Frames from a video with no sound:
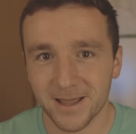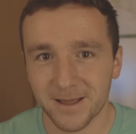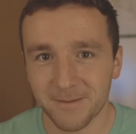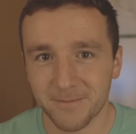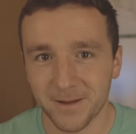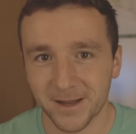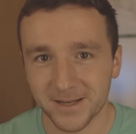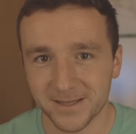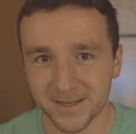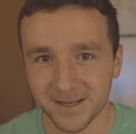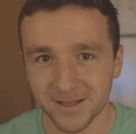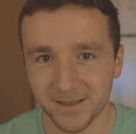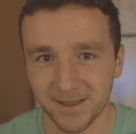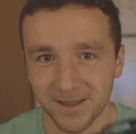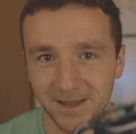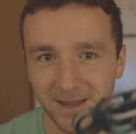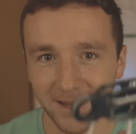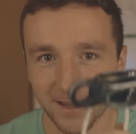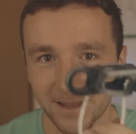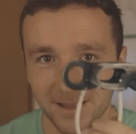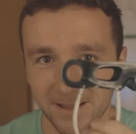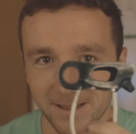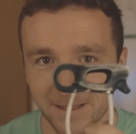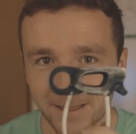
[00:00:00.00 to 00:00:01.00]

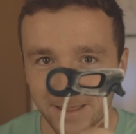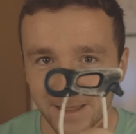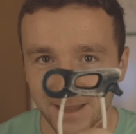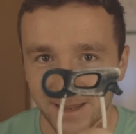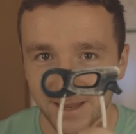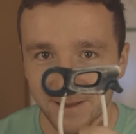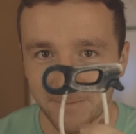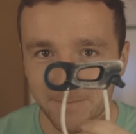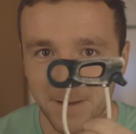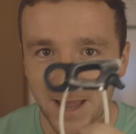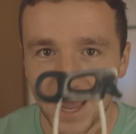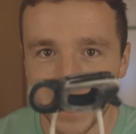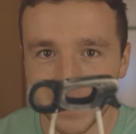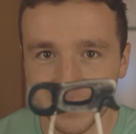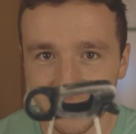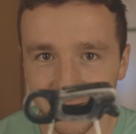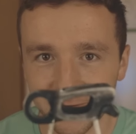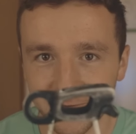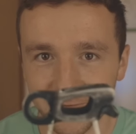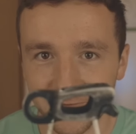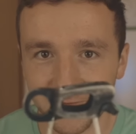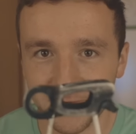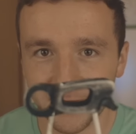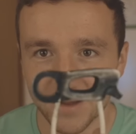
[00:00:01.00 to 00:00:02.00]
basically the
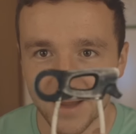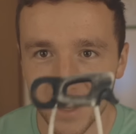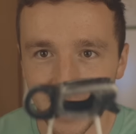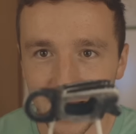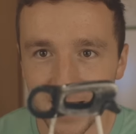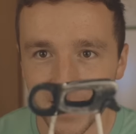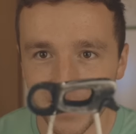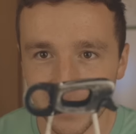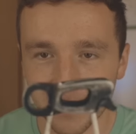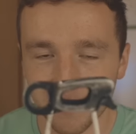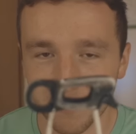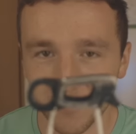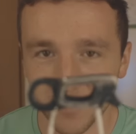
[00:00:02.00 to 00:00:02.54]
passive kind